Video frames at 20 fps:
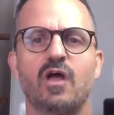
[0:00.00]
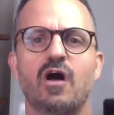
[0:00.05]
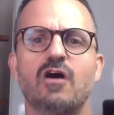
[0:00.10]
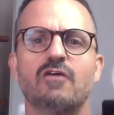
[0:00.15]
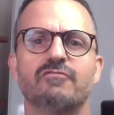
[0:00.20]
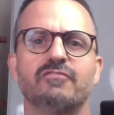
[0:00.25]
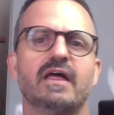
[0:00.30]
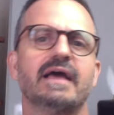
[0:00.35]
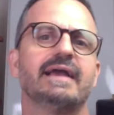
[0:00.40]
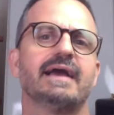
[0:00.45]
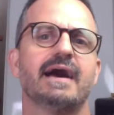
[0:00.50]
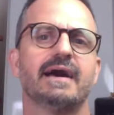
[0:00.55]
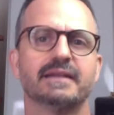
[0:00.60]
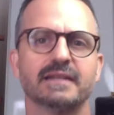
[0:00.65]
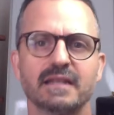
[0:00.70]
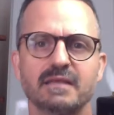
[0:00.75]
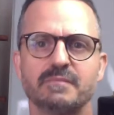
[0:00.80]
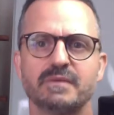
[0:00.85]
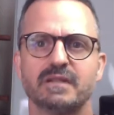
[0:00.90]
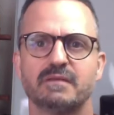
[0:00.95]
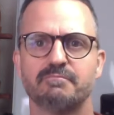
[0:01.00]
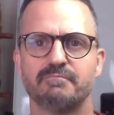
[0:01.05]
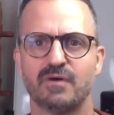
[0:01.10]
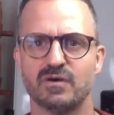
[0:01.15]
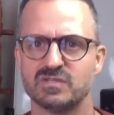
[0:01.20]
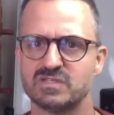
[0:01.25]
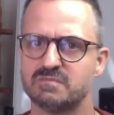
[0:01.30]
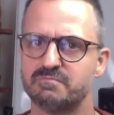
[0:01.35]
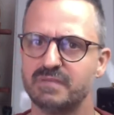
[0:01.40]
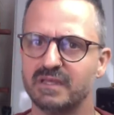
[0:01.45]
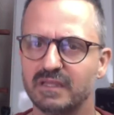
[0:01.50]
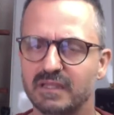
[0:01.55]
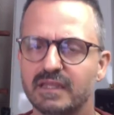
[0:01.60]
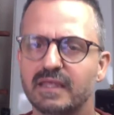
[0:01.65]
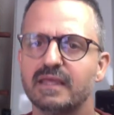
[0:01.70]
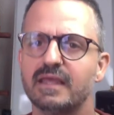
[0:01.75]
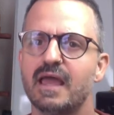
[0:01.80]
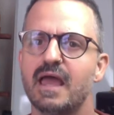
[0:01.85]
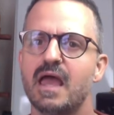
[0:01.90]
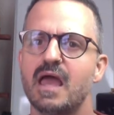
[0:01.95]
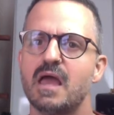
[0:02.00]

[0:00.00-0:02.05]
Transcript: of like unlimited possibility.